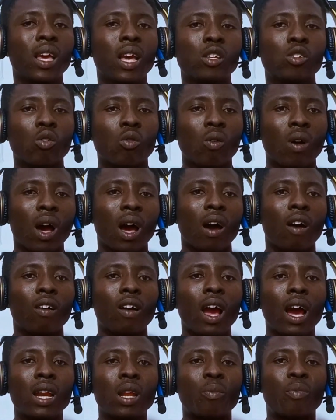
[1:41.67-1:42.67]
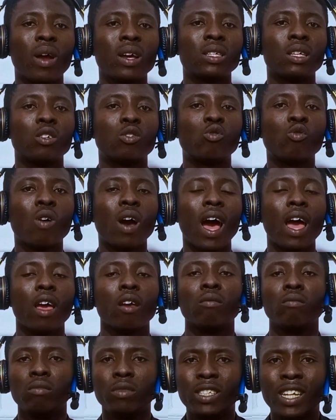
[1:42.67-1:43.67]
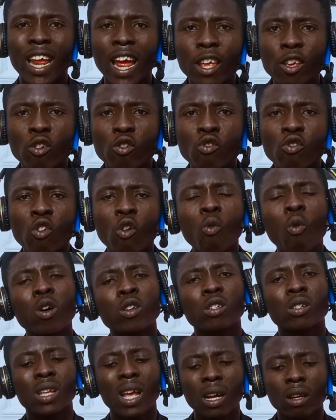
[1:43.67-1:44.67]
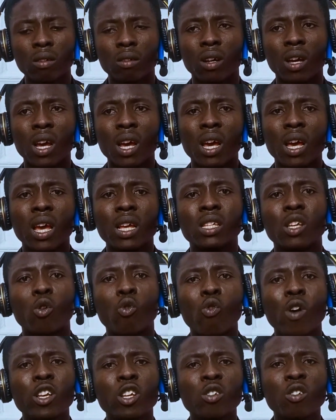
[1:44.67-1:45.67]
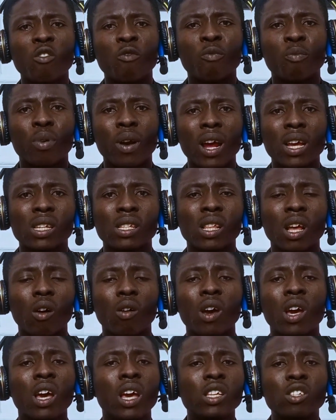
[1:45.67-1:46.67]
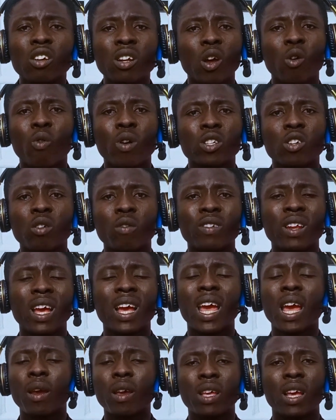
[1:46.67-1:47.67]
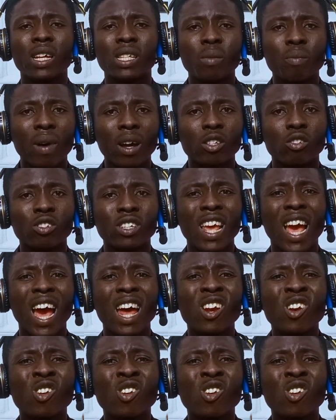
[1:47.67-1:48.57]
yes, or oh, ah, okay, the price is too high. Then you know what to tackle it's a question of price now. It's not a question of them getting back to you. They are